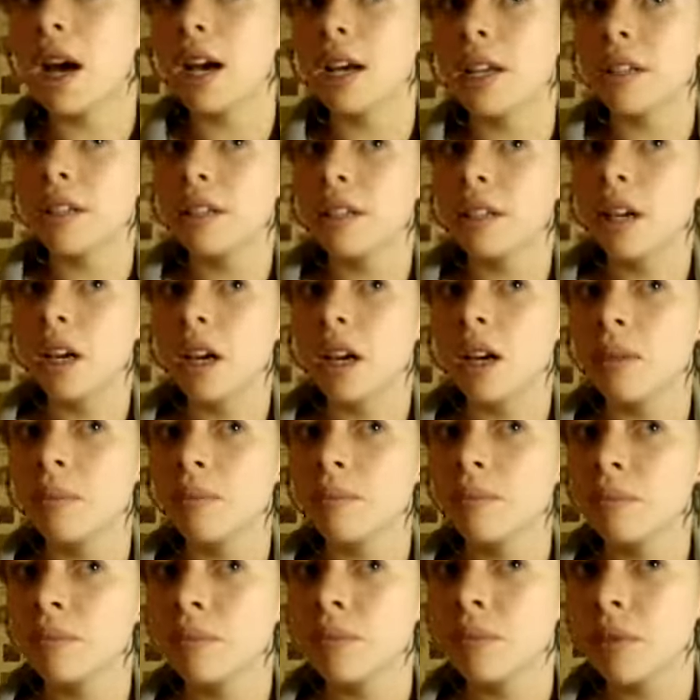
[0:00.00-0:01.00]
And
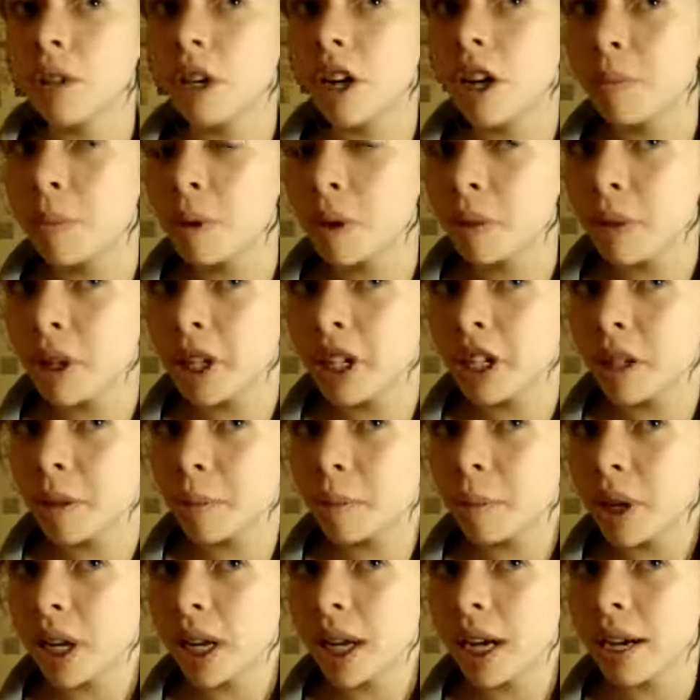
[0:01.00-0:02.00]
I put mine in
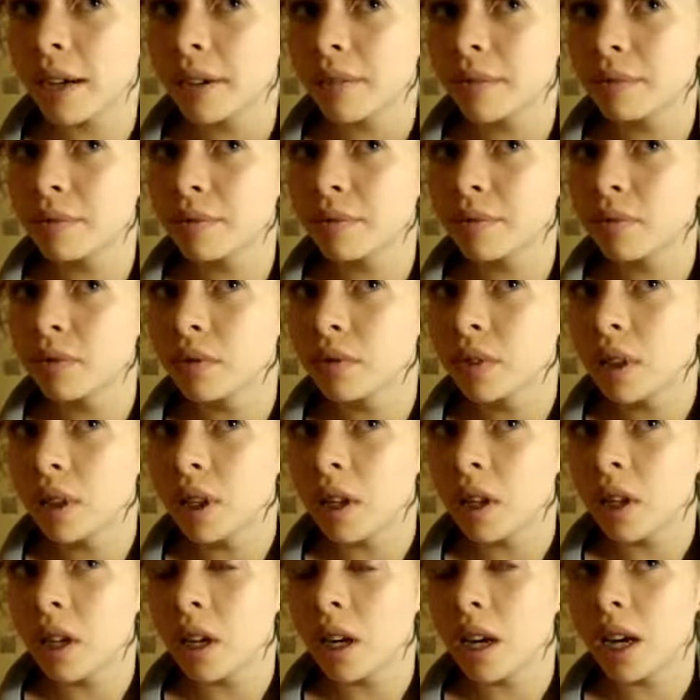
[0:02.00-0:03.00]
a plait
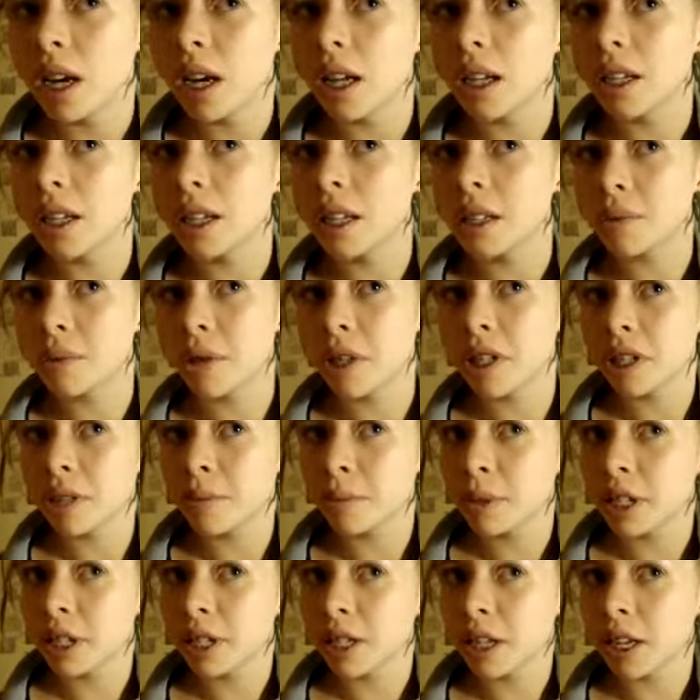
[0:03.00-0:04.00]
earlier, that's why it's
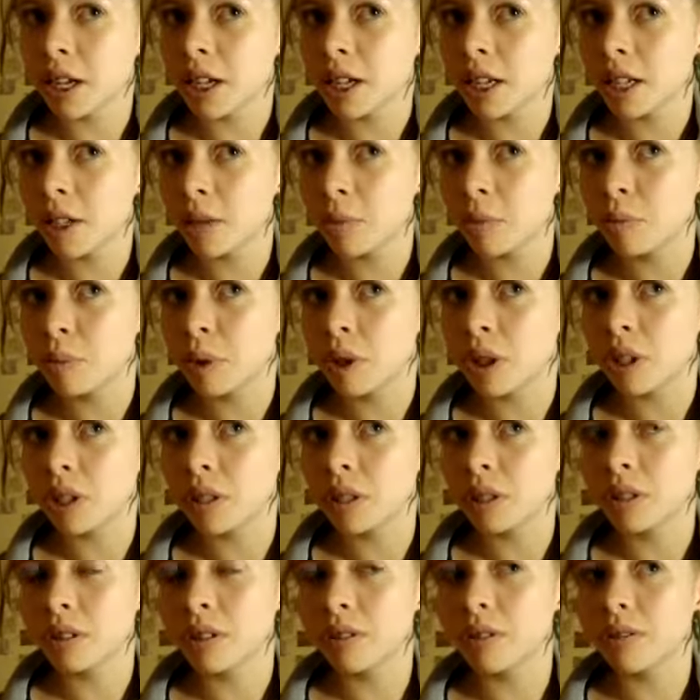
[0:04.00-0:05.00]
a bit curly,
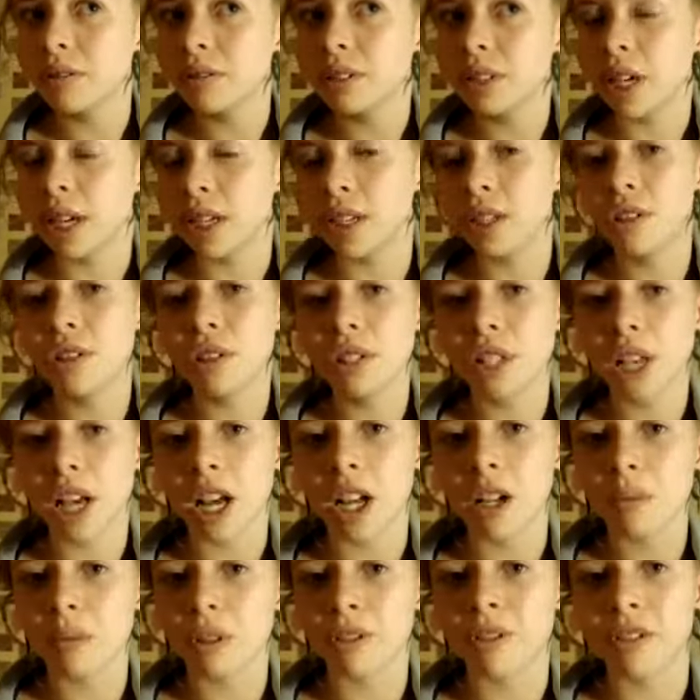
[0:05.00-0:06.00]
but yeah, it usually
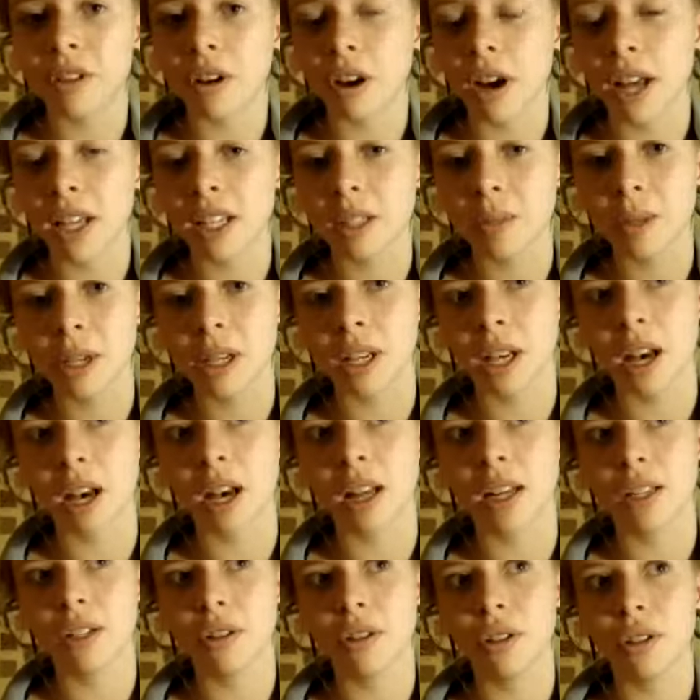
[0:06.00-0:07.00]
helps if your hair's a bit
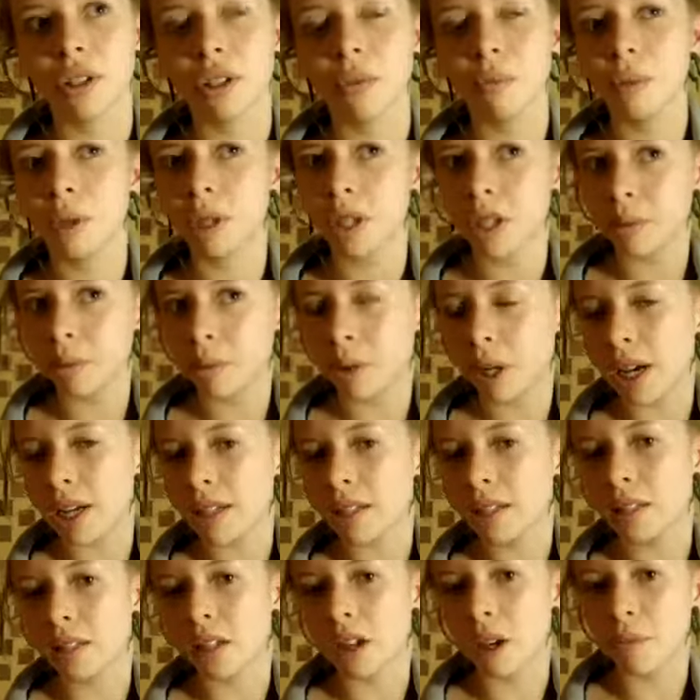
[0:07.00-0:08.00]
curly, or you can put it in
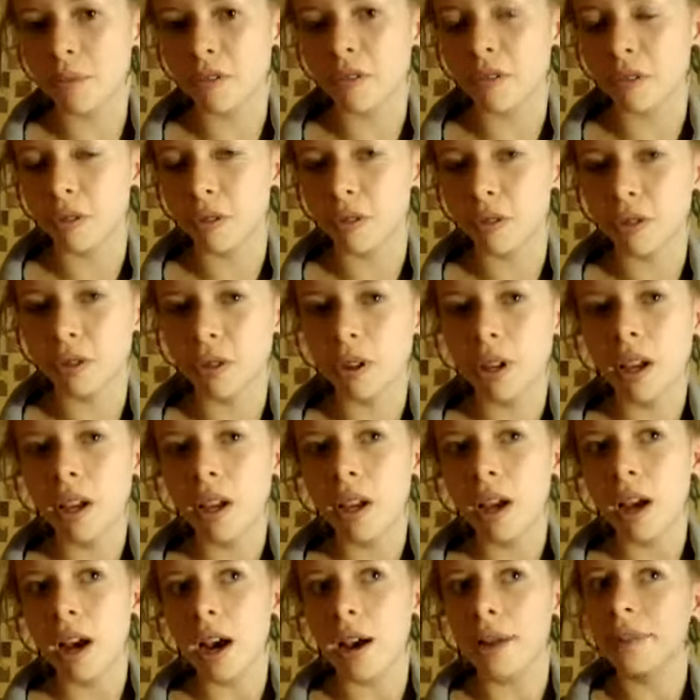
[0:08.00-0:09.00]
plaits the night before,
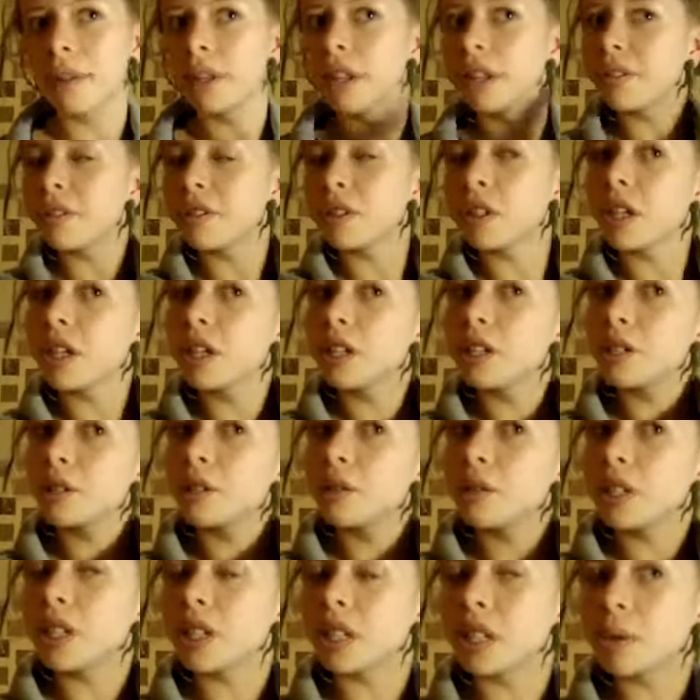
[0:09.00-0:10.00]
and then if you're going to
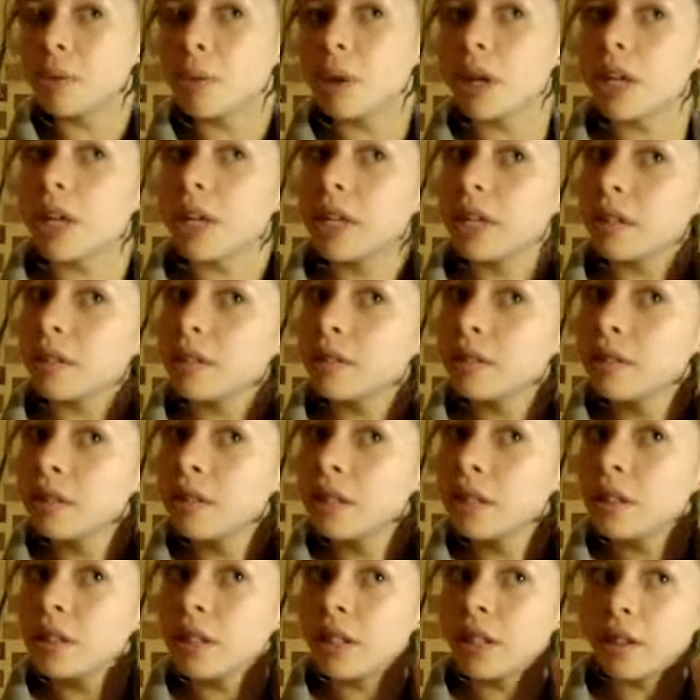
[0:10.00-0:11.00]
do it this way,
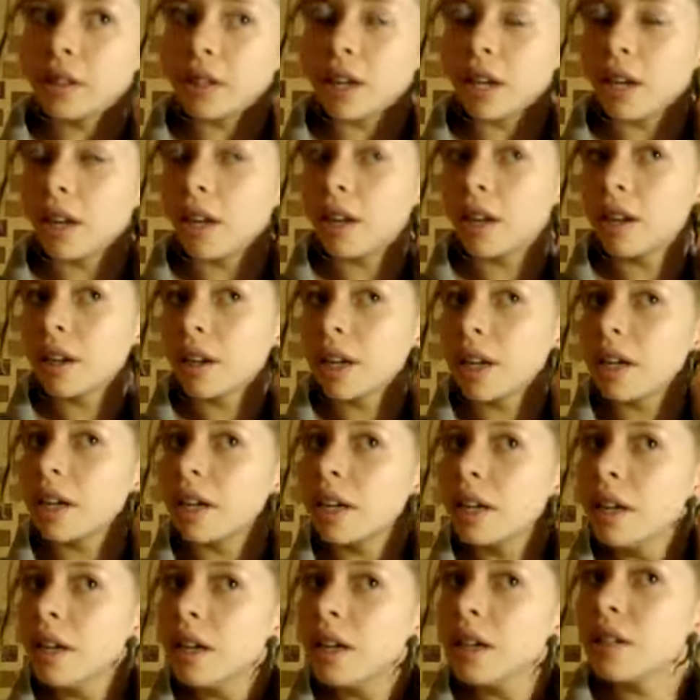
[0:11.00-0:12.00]
then you can. Okay,
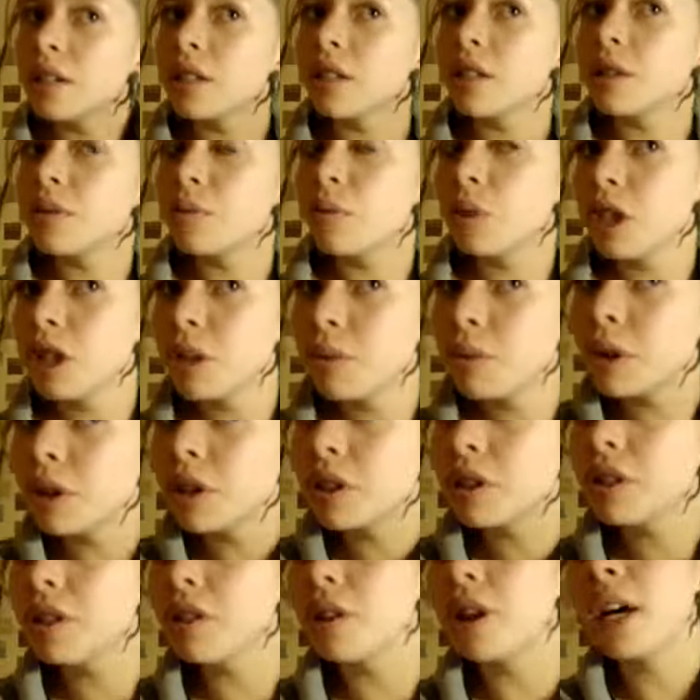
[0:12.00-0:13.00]
so what you
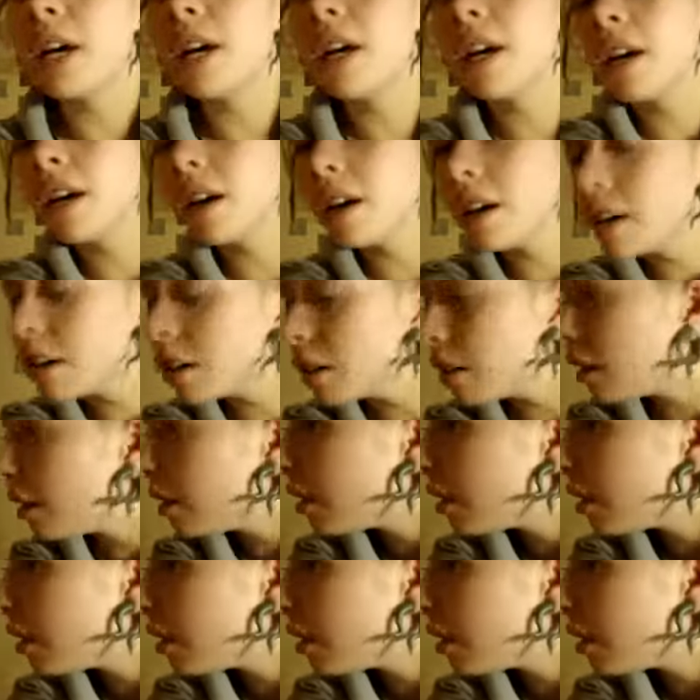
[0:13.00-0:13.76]
want, your hair